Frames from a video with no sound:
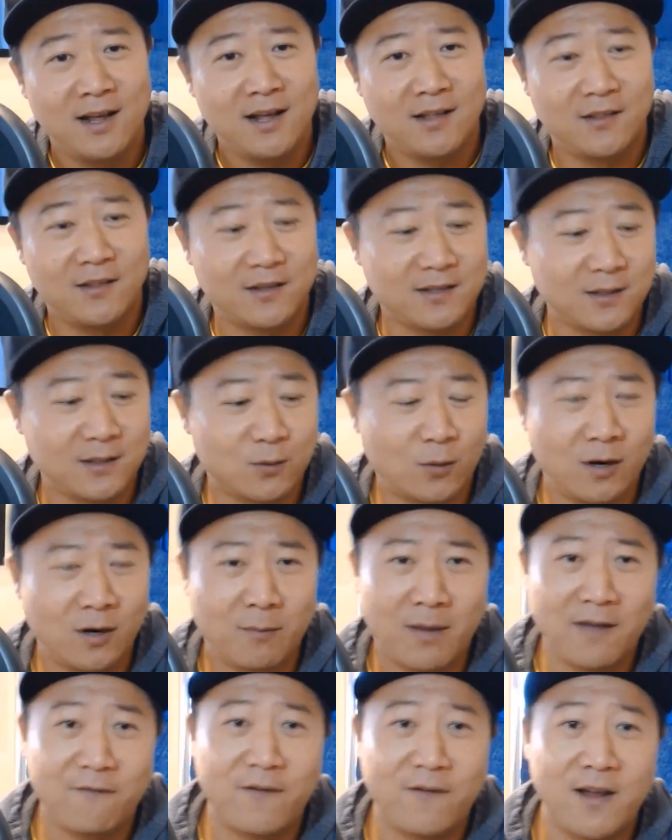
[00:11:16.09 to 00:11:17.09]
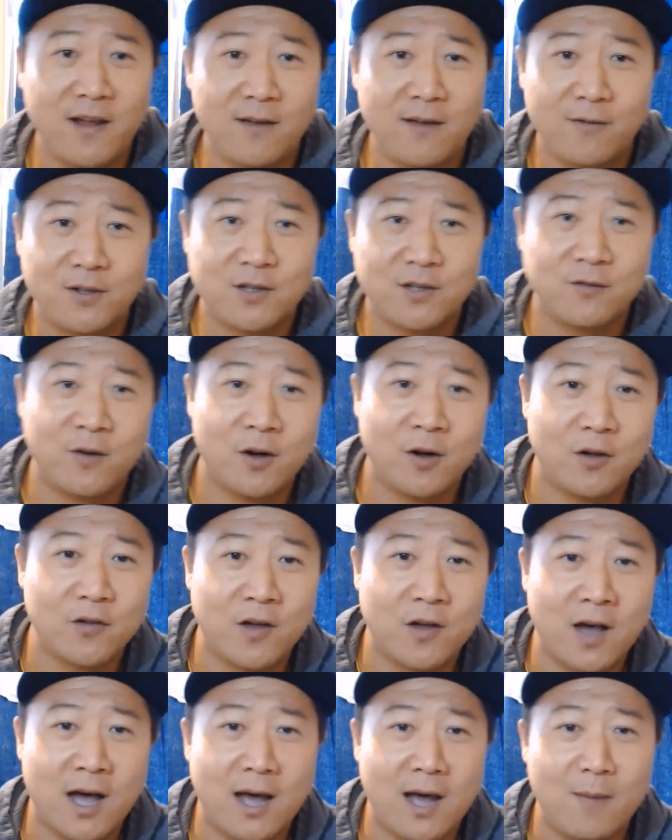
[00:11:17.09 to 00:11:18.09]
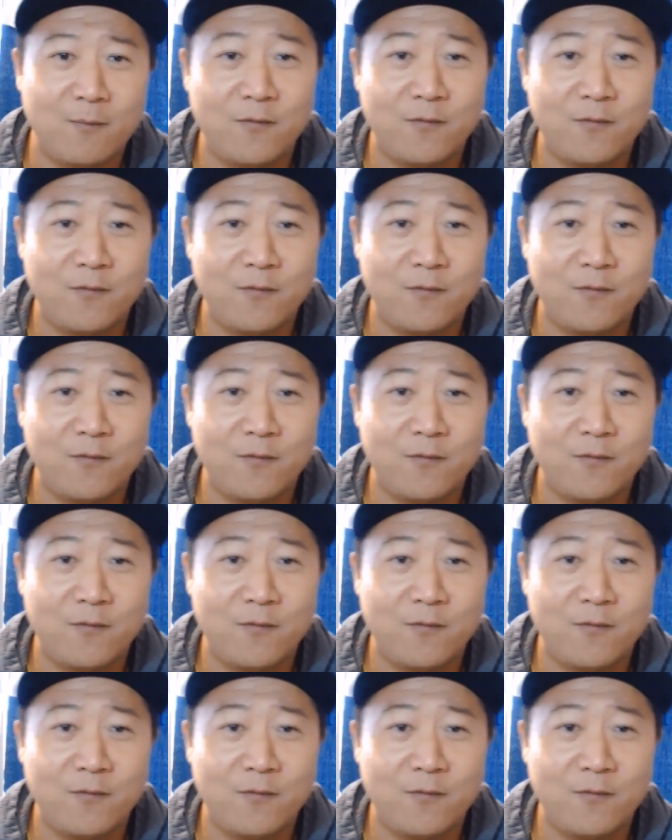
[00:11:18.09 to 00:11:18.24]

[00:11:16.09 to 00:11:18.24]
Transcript: This is one of my favorites of all time.